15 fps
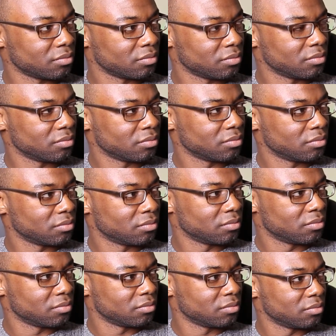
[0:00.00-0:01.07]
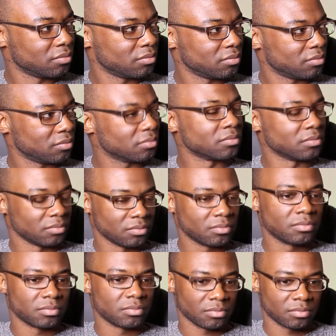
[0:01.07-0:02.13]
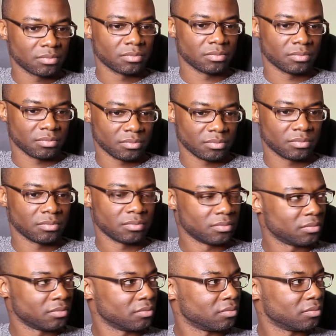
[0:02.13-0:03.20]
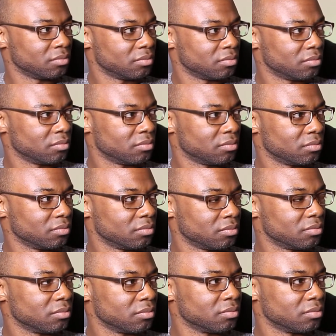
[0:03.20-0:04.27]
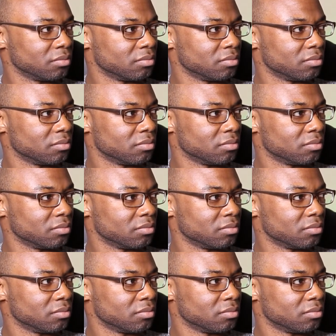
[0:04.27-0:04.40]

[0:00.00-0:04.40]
(not speaking)